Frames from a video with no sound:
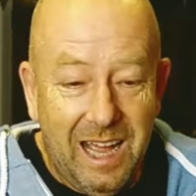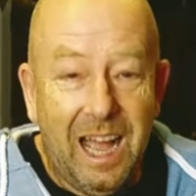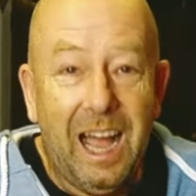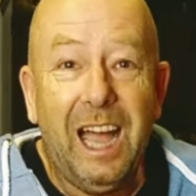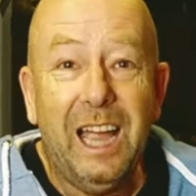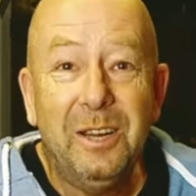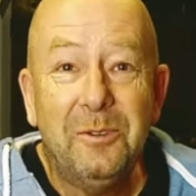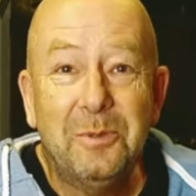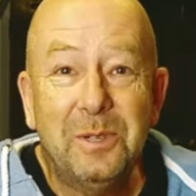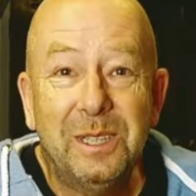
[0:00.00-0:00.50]

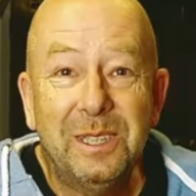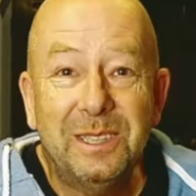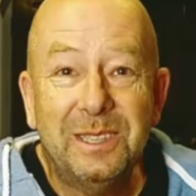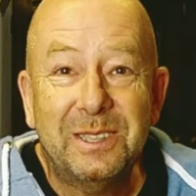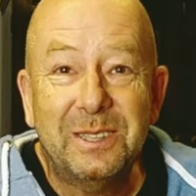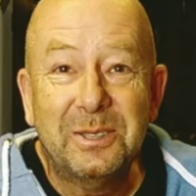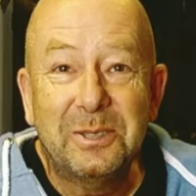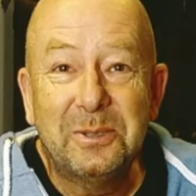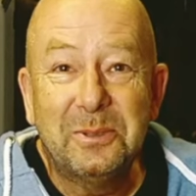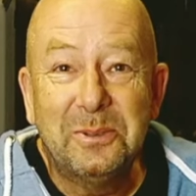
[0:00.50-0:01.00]
I will
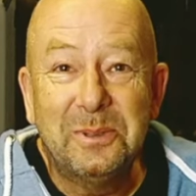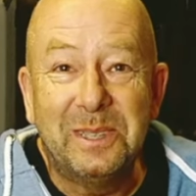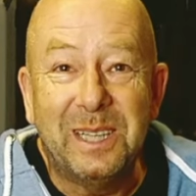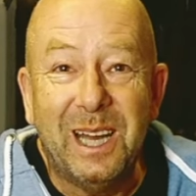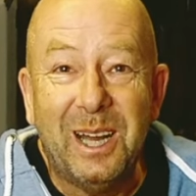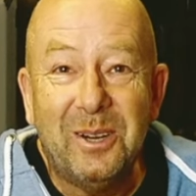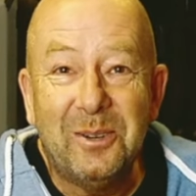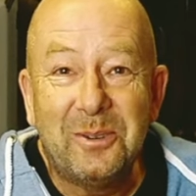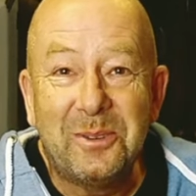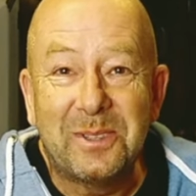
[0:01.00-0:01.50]
do
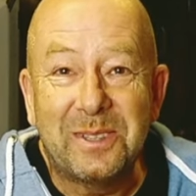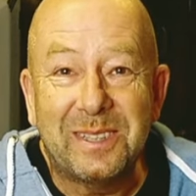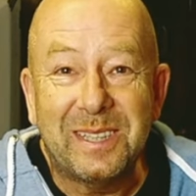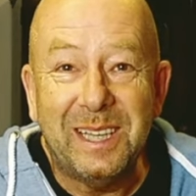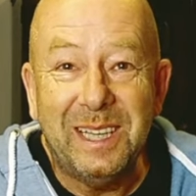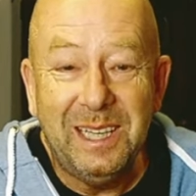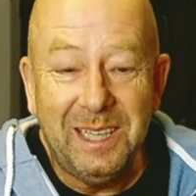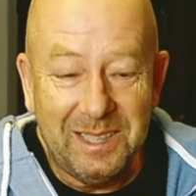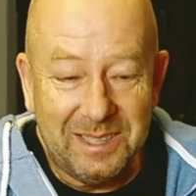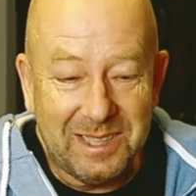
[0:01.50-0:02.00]
now the
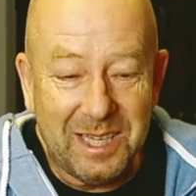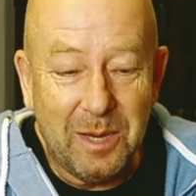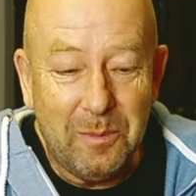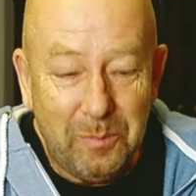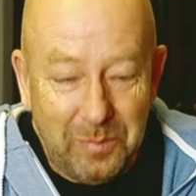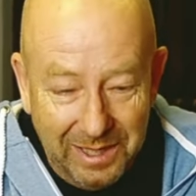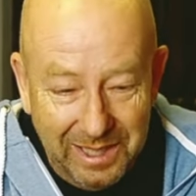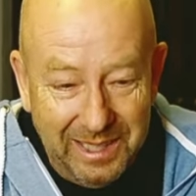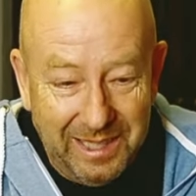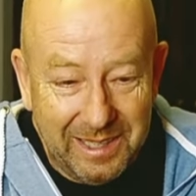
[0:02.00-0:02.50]
tail
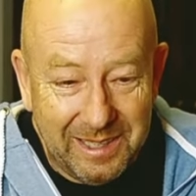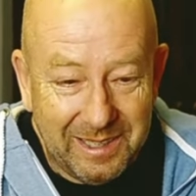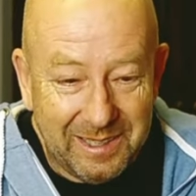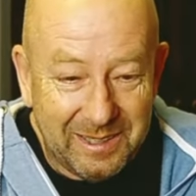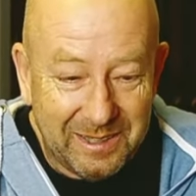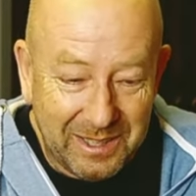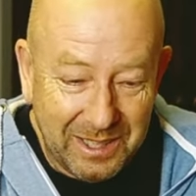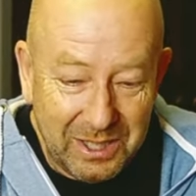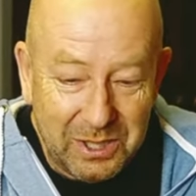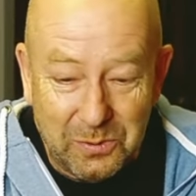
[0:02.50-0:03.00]
assembly.
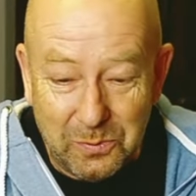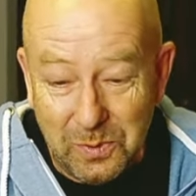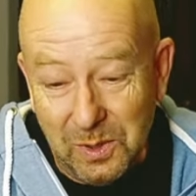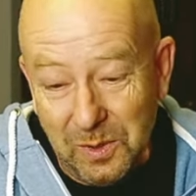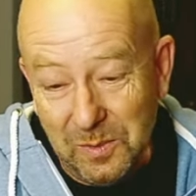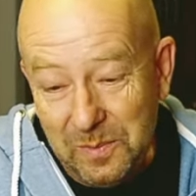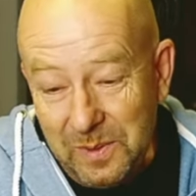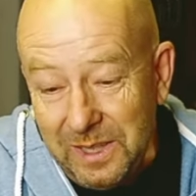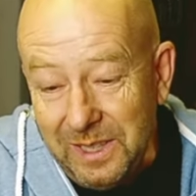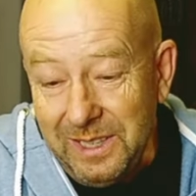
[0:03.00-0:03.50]
This will
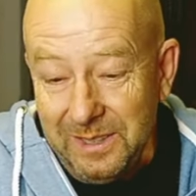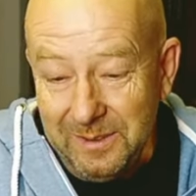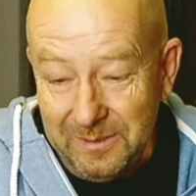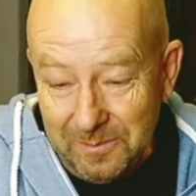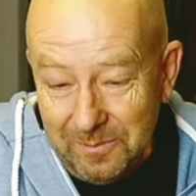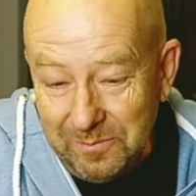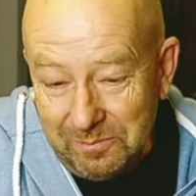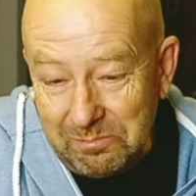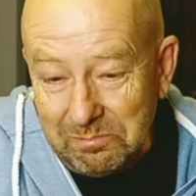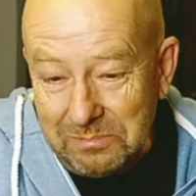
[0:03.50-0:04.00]
be
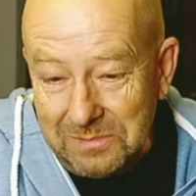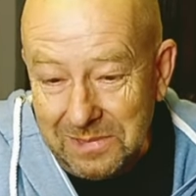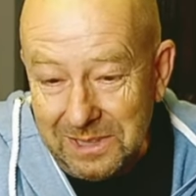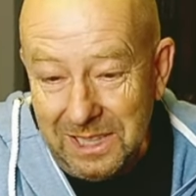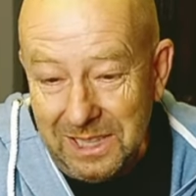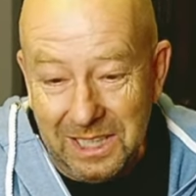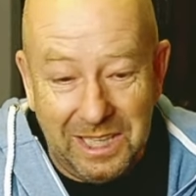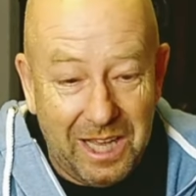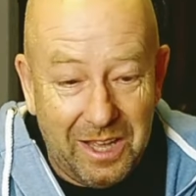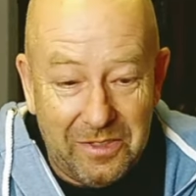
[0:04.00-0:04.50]

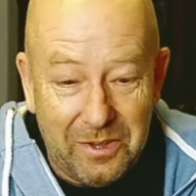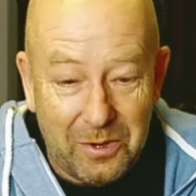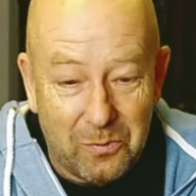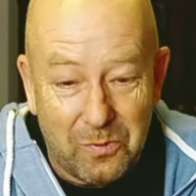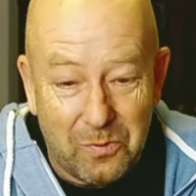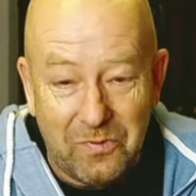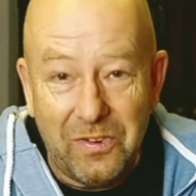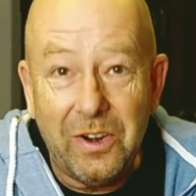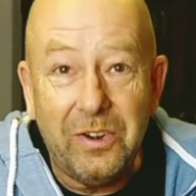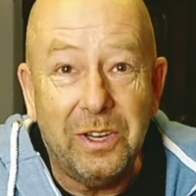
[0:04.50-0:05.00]
Another
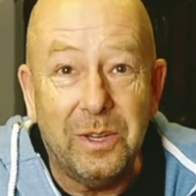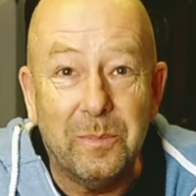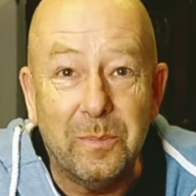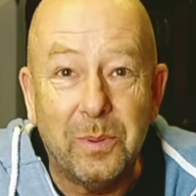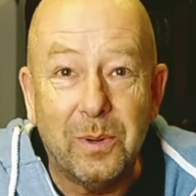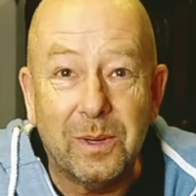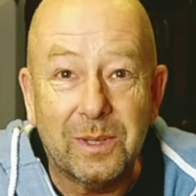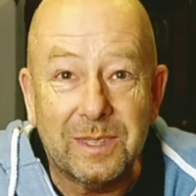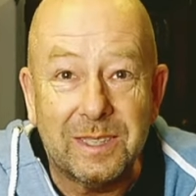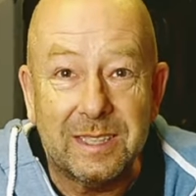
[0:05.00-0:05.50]
very
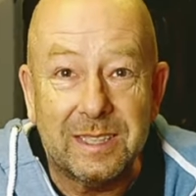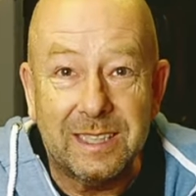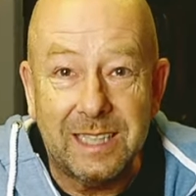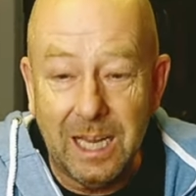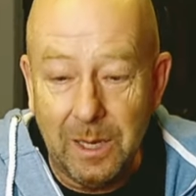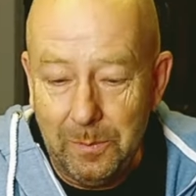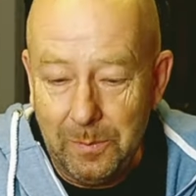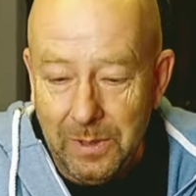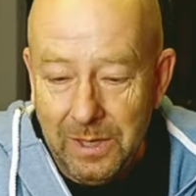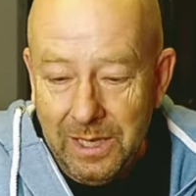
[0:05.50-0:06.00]
important
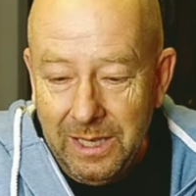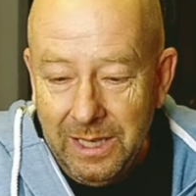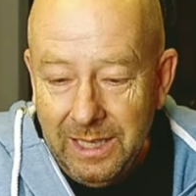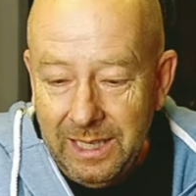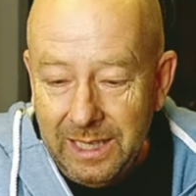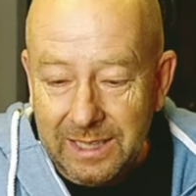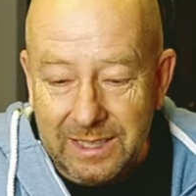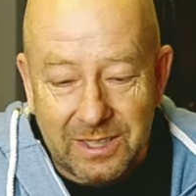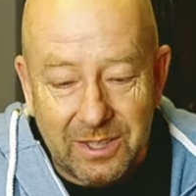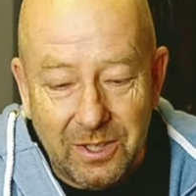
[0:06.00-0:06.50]
step,
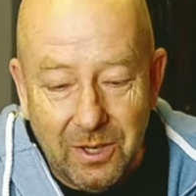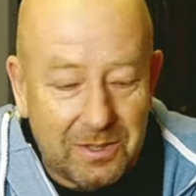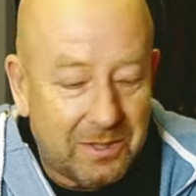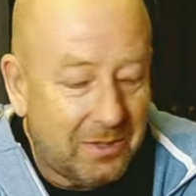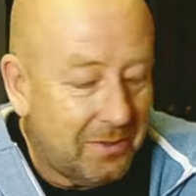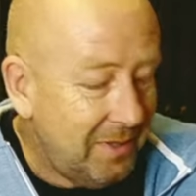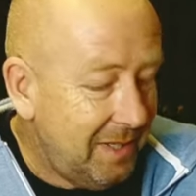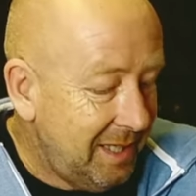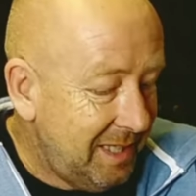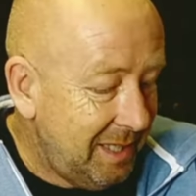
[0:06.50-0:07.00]
it's not
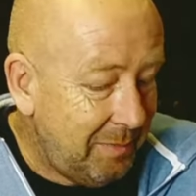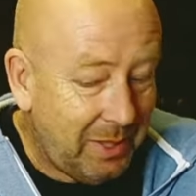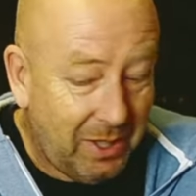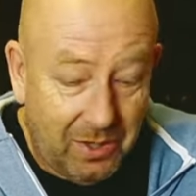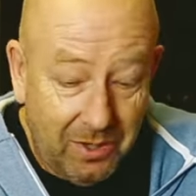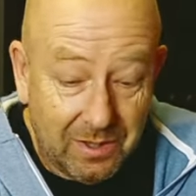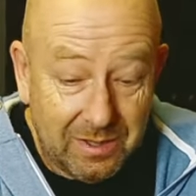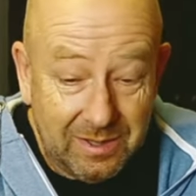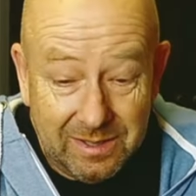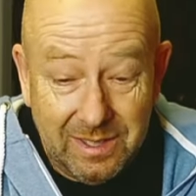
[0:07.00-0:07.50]
so easy
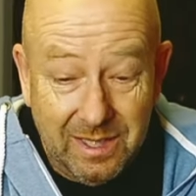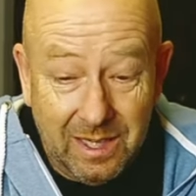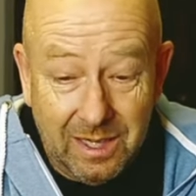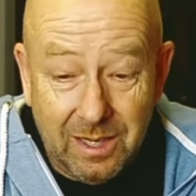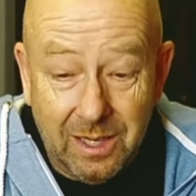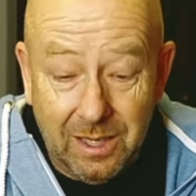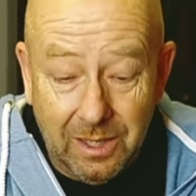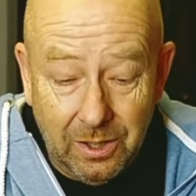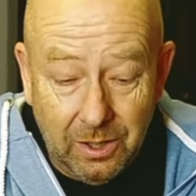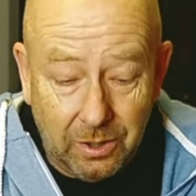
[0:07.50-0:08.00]
because there
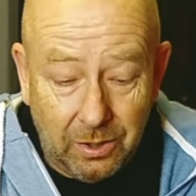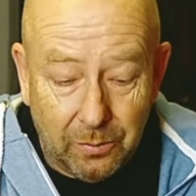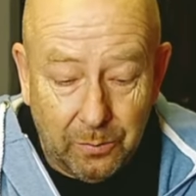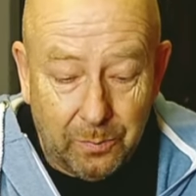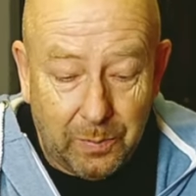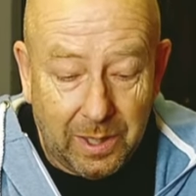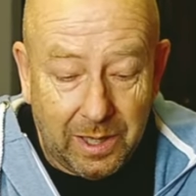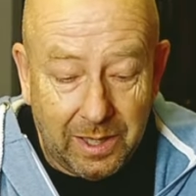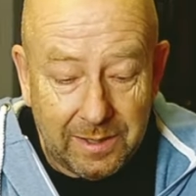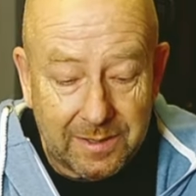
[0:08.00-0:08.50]
are a lot of
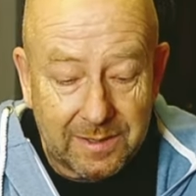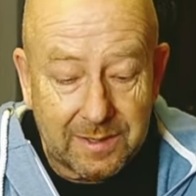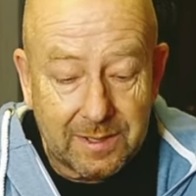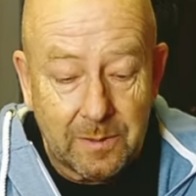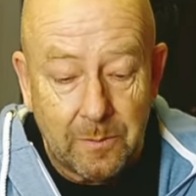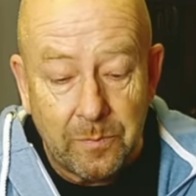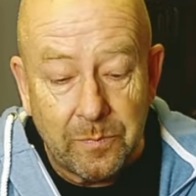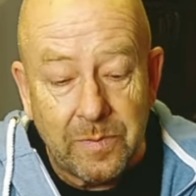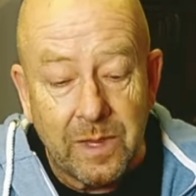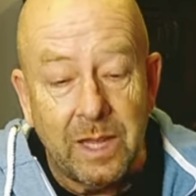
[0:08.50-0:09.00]
parts.
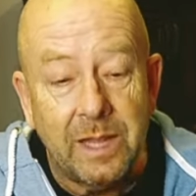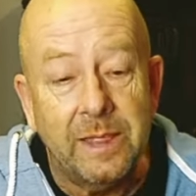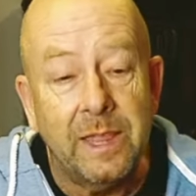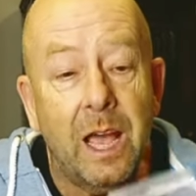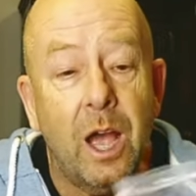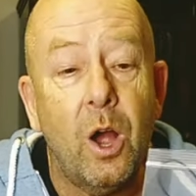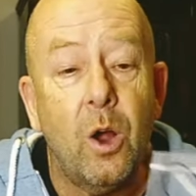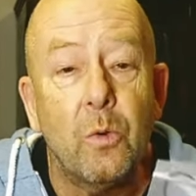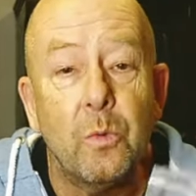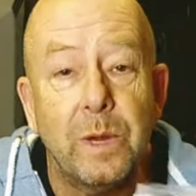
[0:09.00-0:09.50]

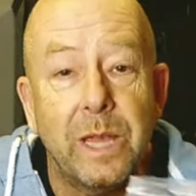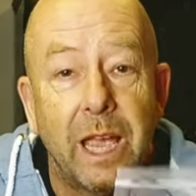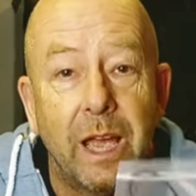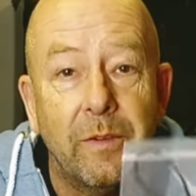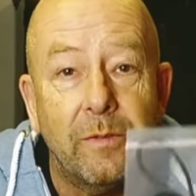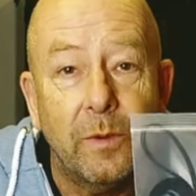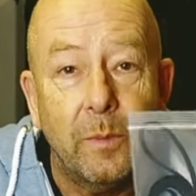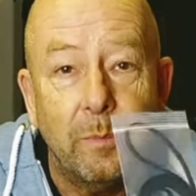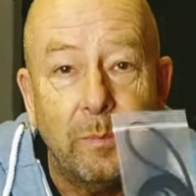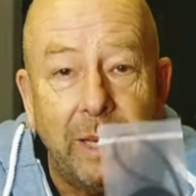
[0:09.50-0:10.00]
Now we
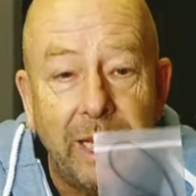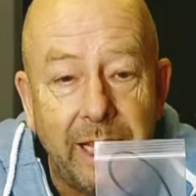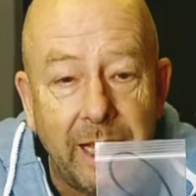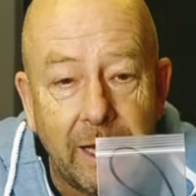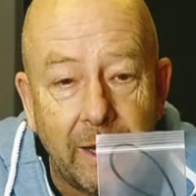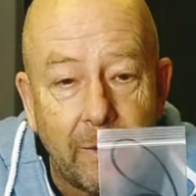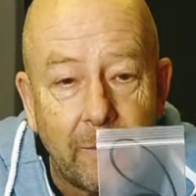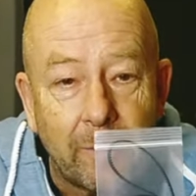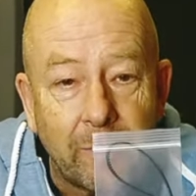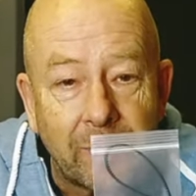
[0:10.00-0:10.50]
have a
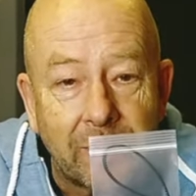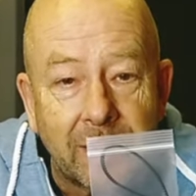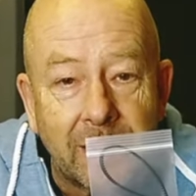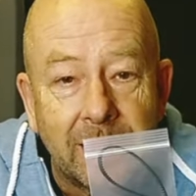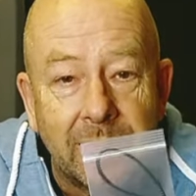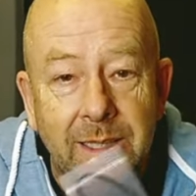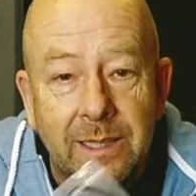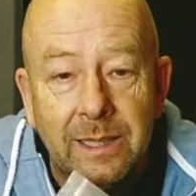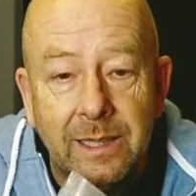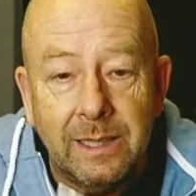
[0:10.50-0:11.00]
bigger
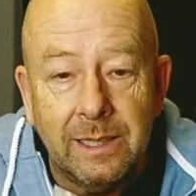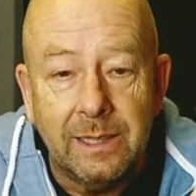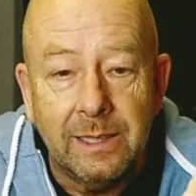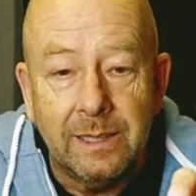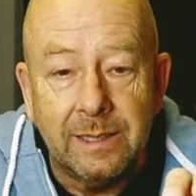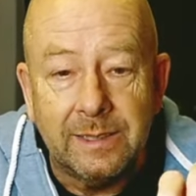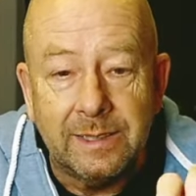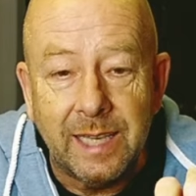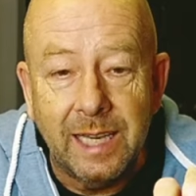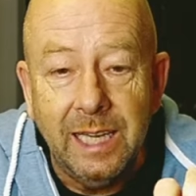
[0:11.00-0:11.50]
uh,
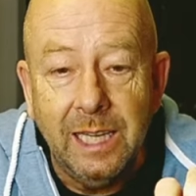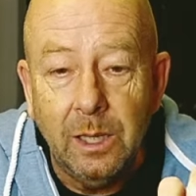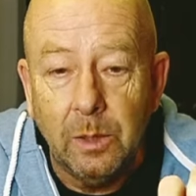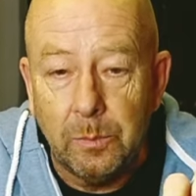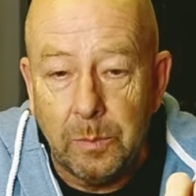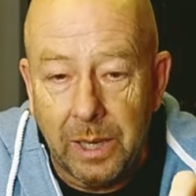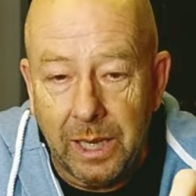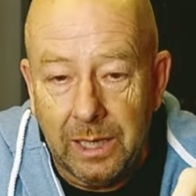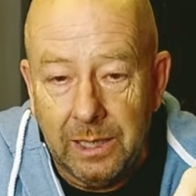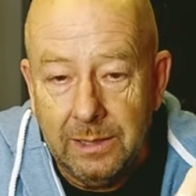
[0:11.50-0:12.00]
tail
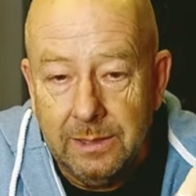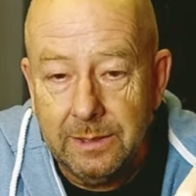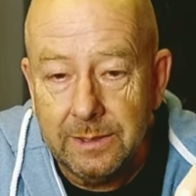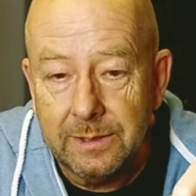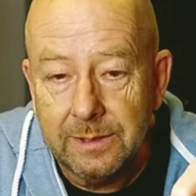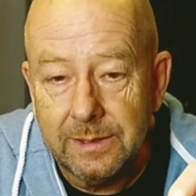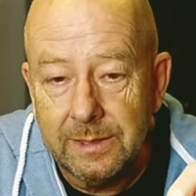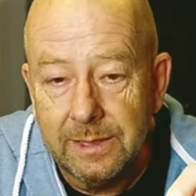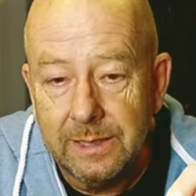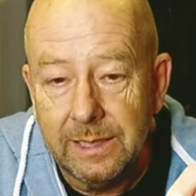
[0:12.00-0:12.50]
belt,
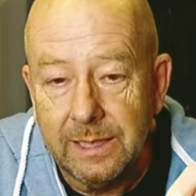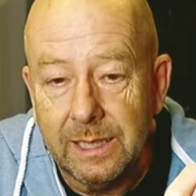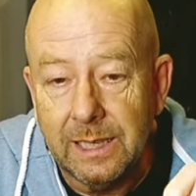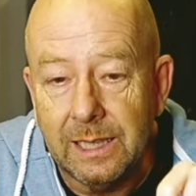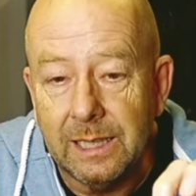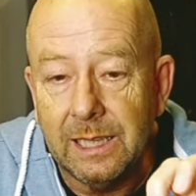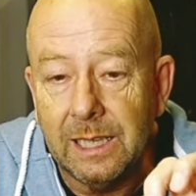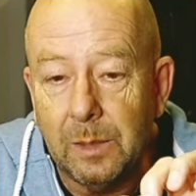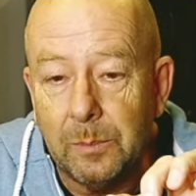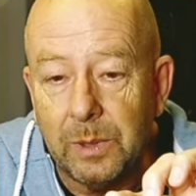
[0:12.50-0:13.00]
a
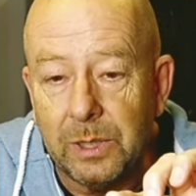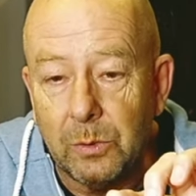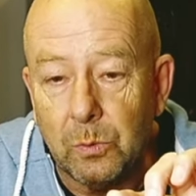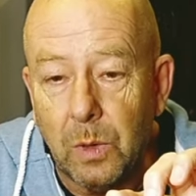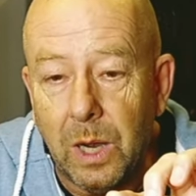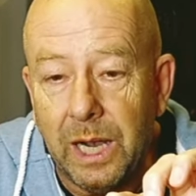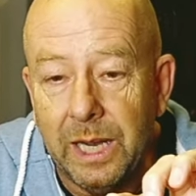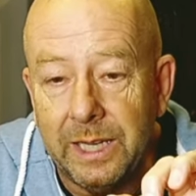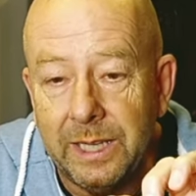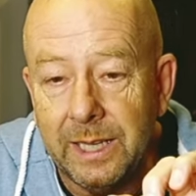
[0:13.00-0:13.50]
little bit
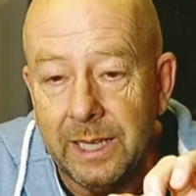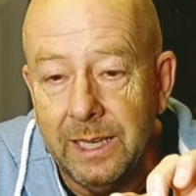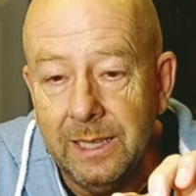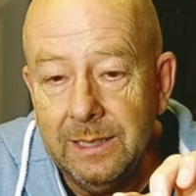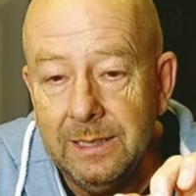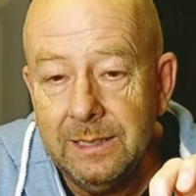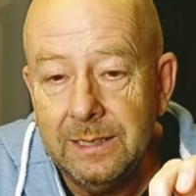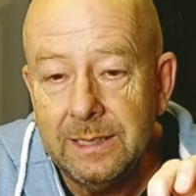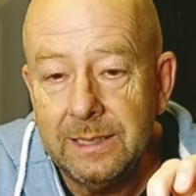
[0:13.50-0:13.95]
wider